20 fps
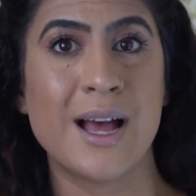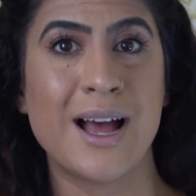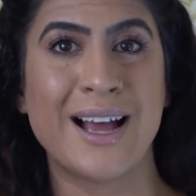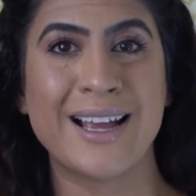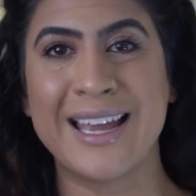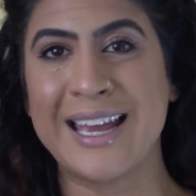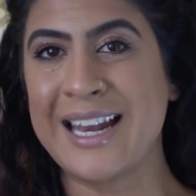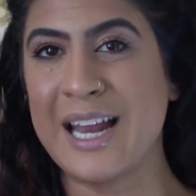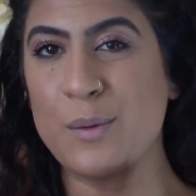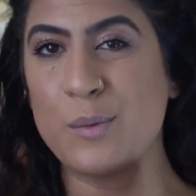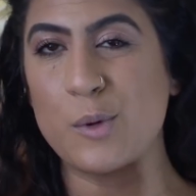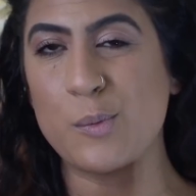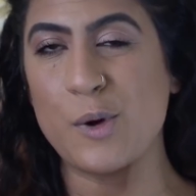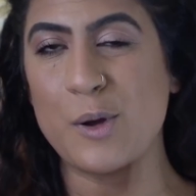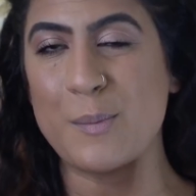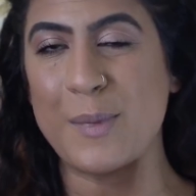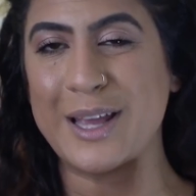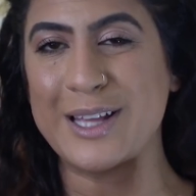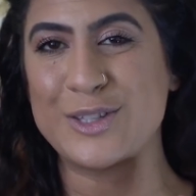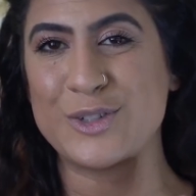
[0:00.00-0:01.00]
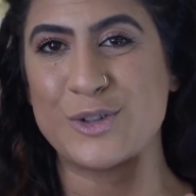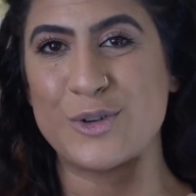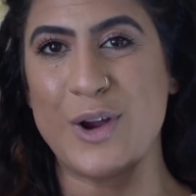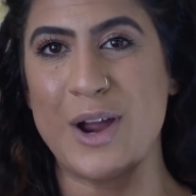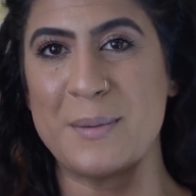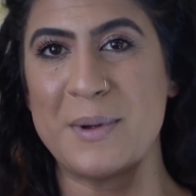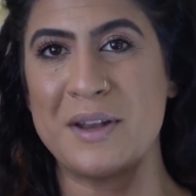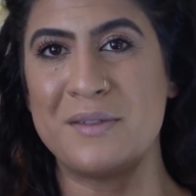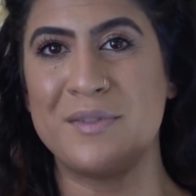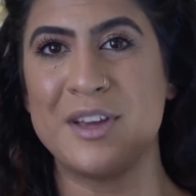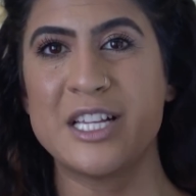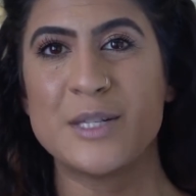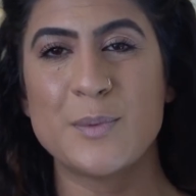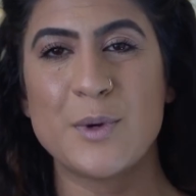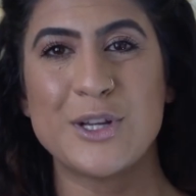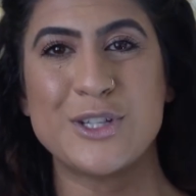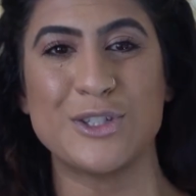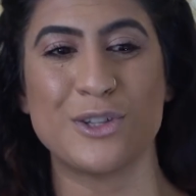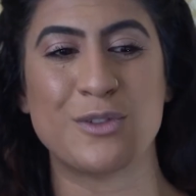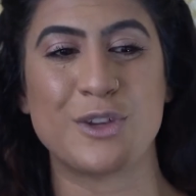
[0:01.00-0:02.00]
Again, I will put my Instagram and
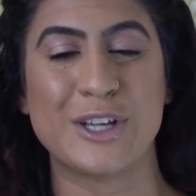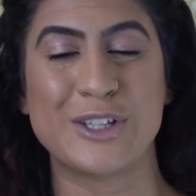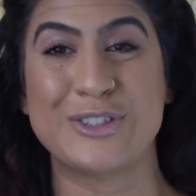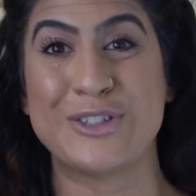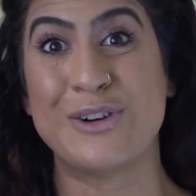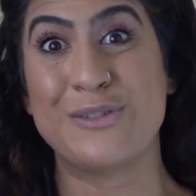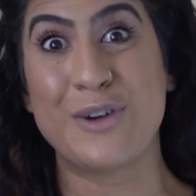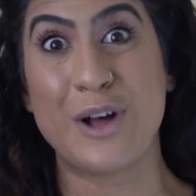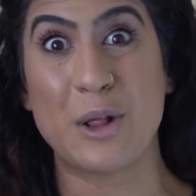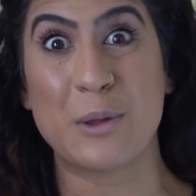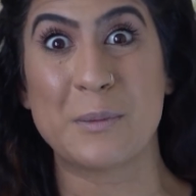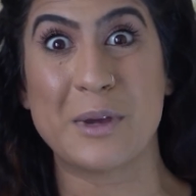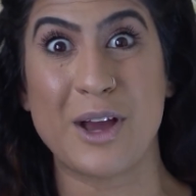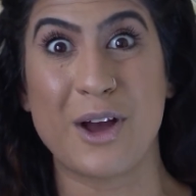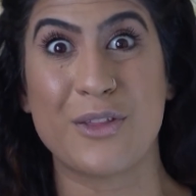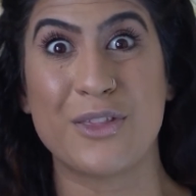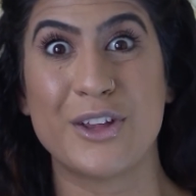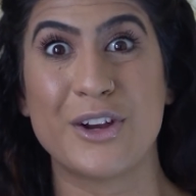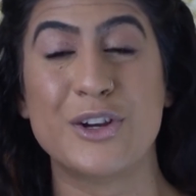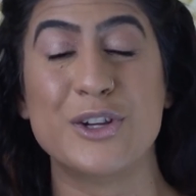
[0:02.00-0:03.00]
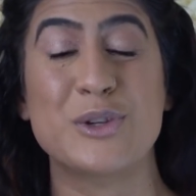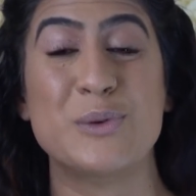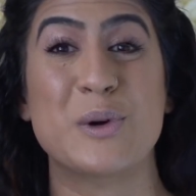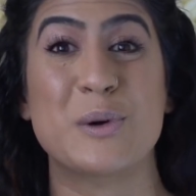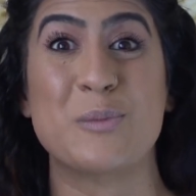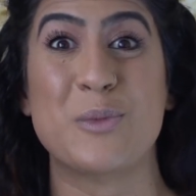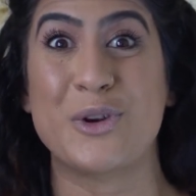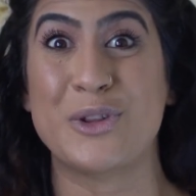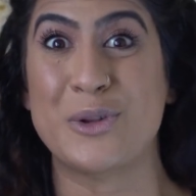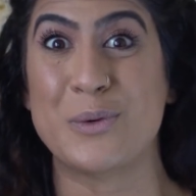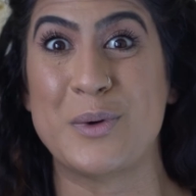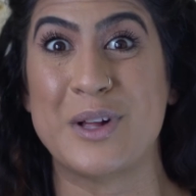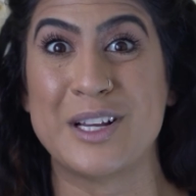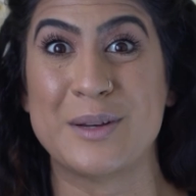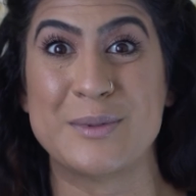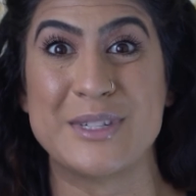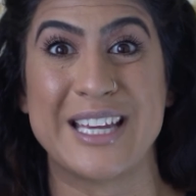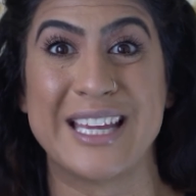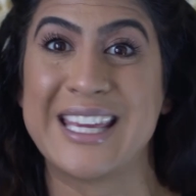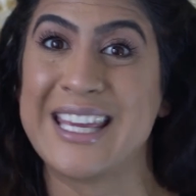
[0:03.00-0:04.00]
Facebook, so if you guys are not following me on there, you are more than
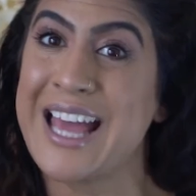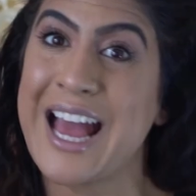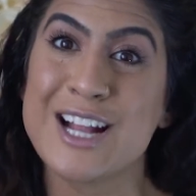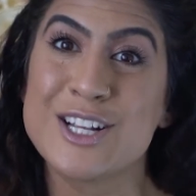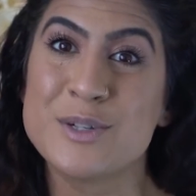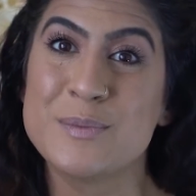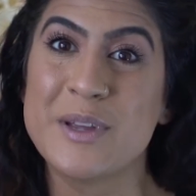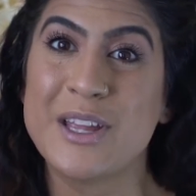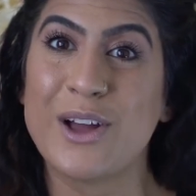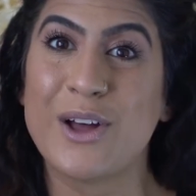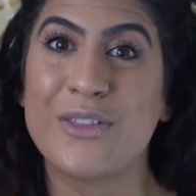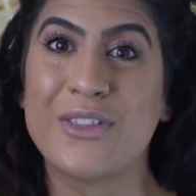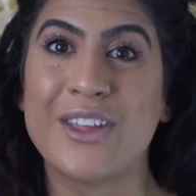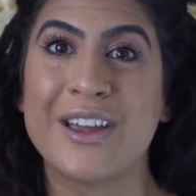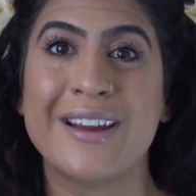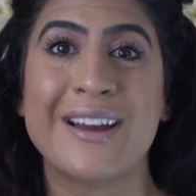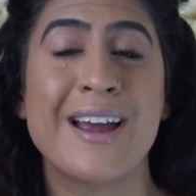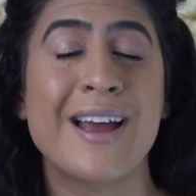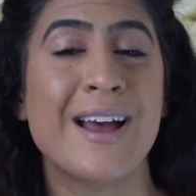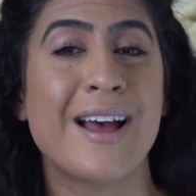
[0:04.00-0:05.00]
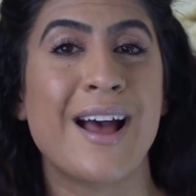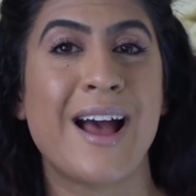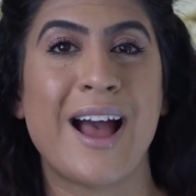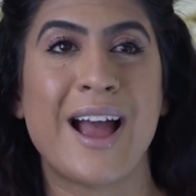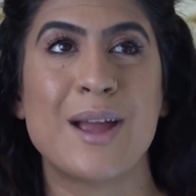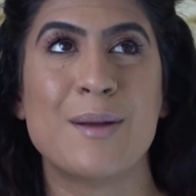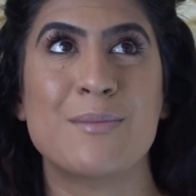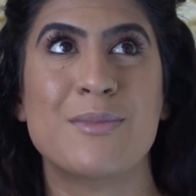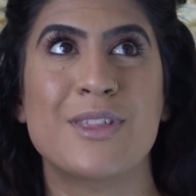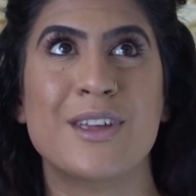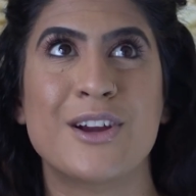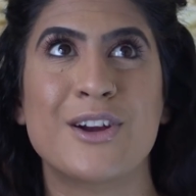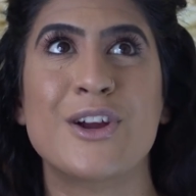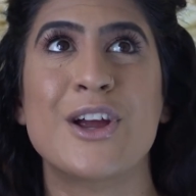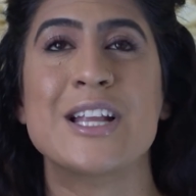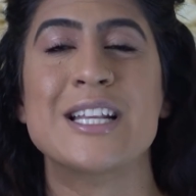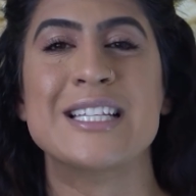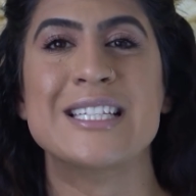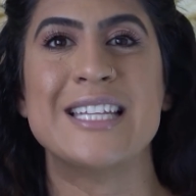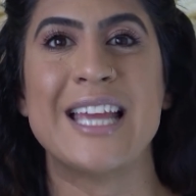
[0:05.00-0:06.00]
welcome to catch me on there. I am there
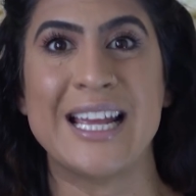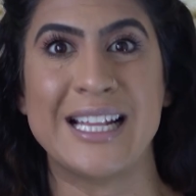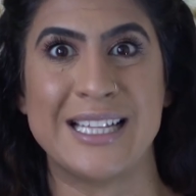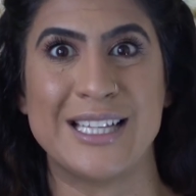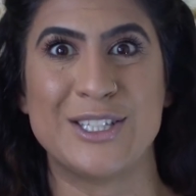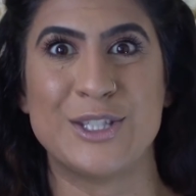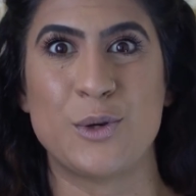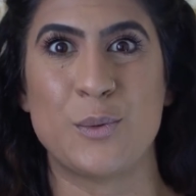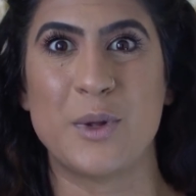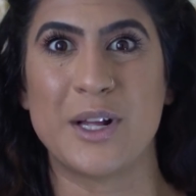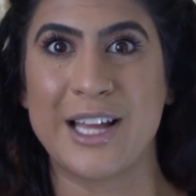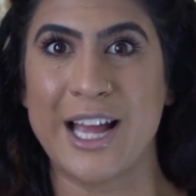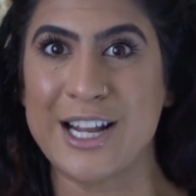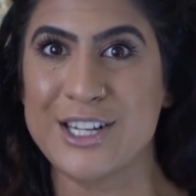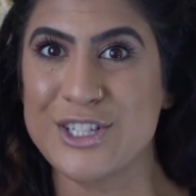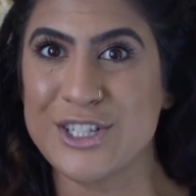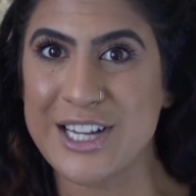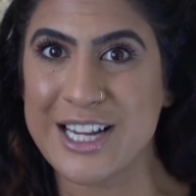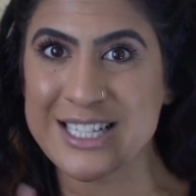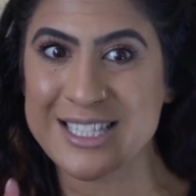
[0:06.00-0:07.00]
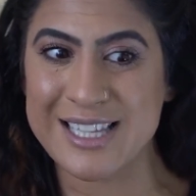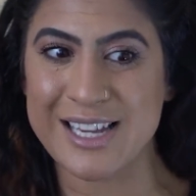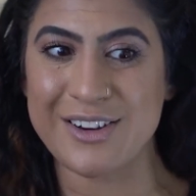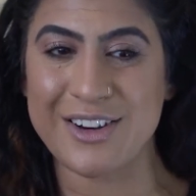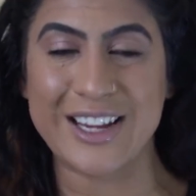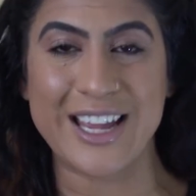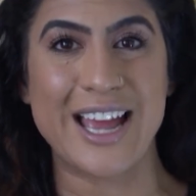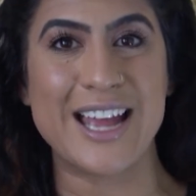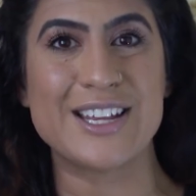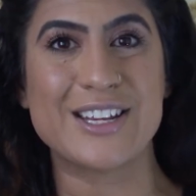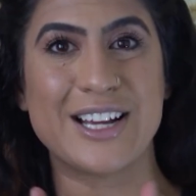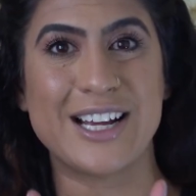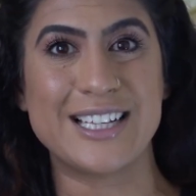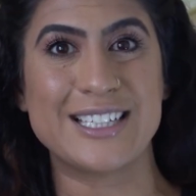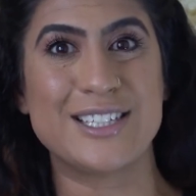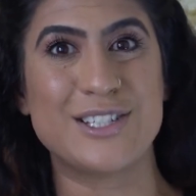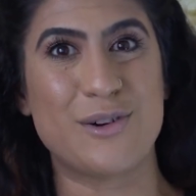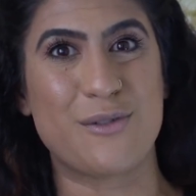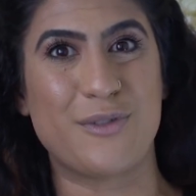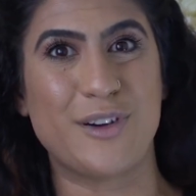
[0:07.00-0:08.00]
daily. So we'll catch you guys there. Again, you guys
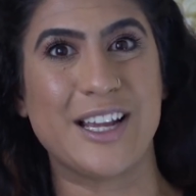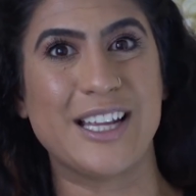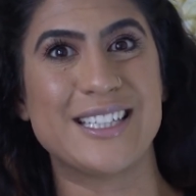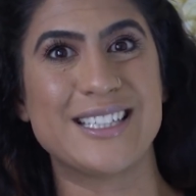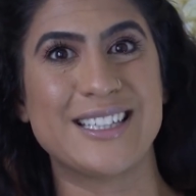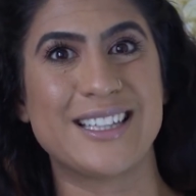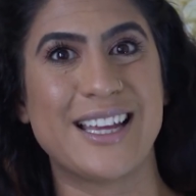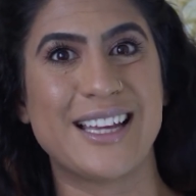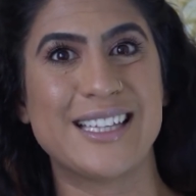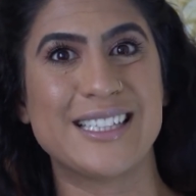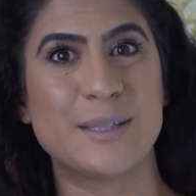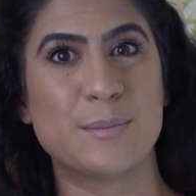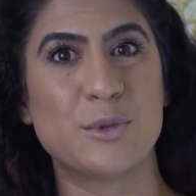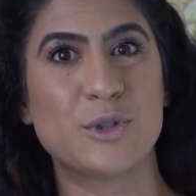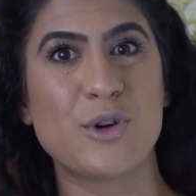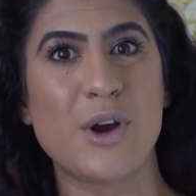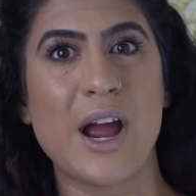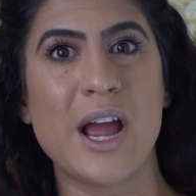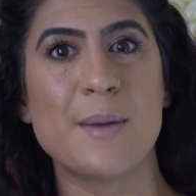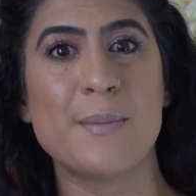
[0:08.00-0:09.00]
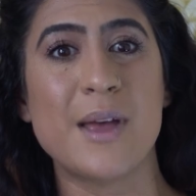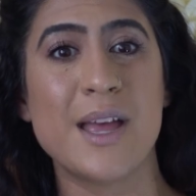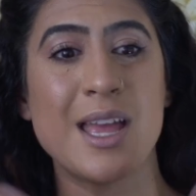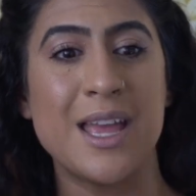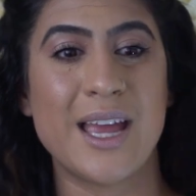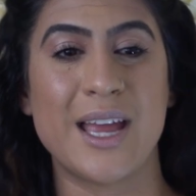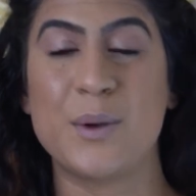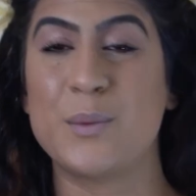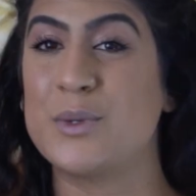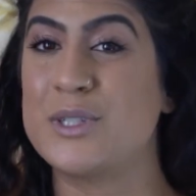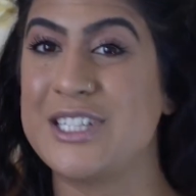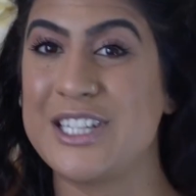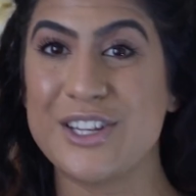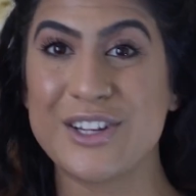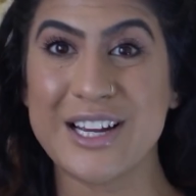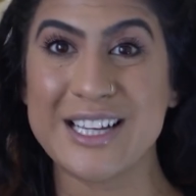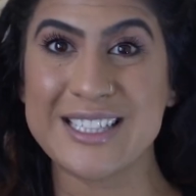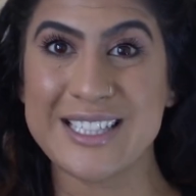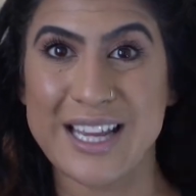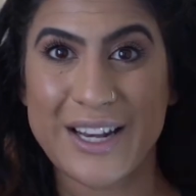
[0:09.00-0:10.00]
don't forget to like, subscribe. We'll see you
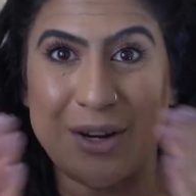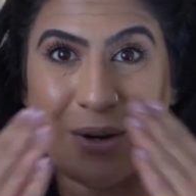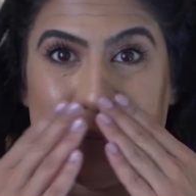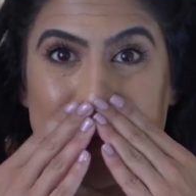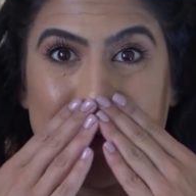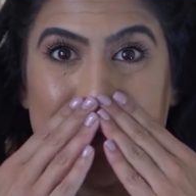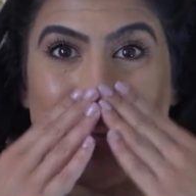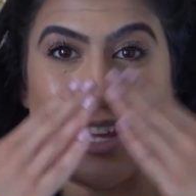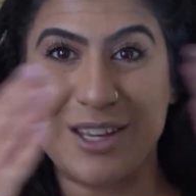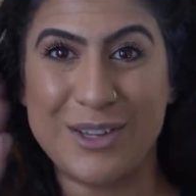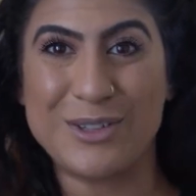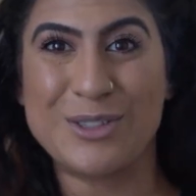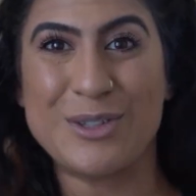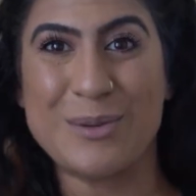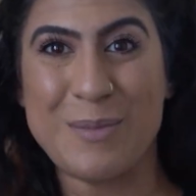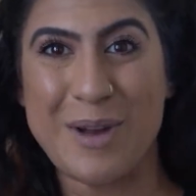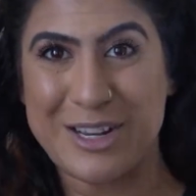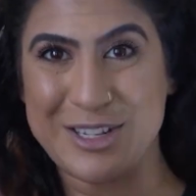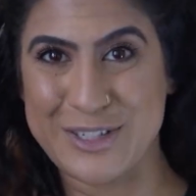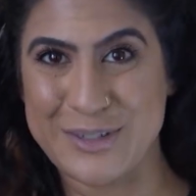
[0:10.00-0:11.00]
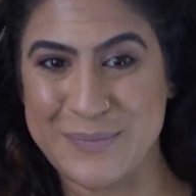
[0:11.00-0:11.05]
guys later. Thank you so much.